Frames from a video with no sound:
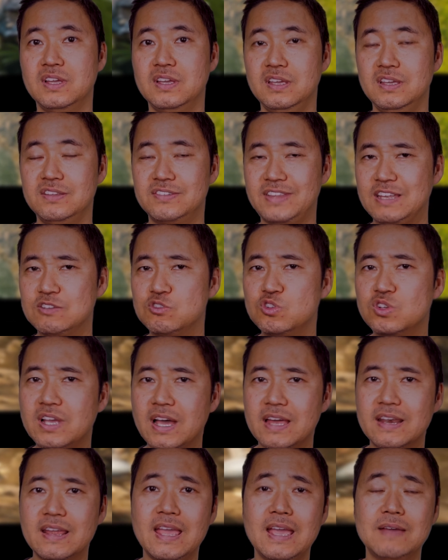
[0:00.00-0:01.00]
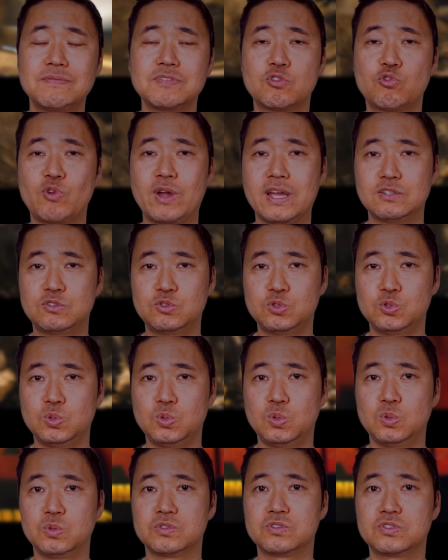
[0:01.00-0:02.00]
is that you gotta have the right
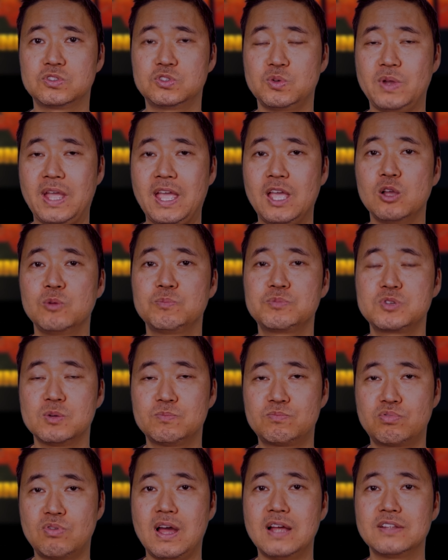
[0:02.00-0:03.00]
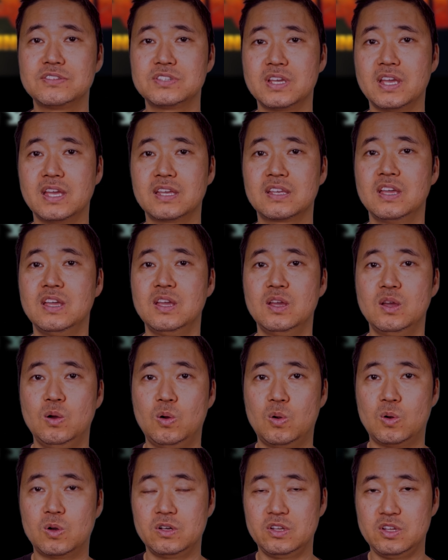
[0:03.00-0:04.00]
tools to help your project
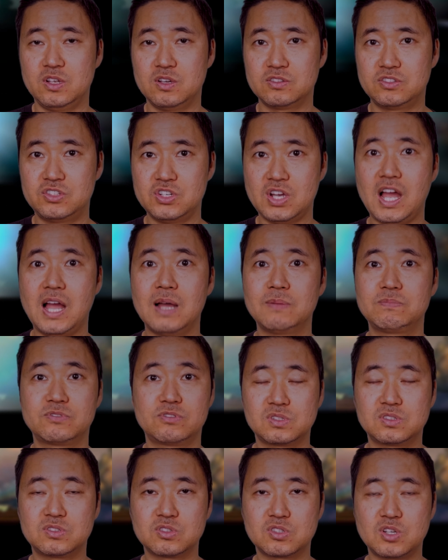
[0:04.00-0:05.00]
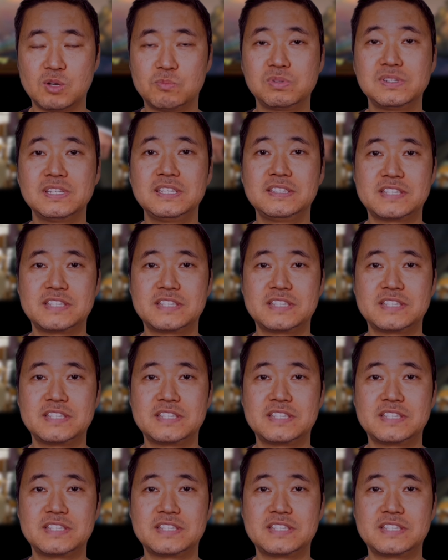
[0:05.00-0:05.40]
or your jobs to complete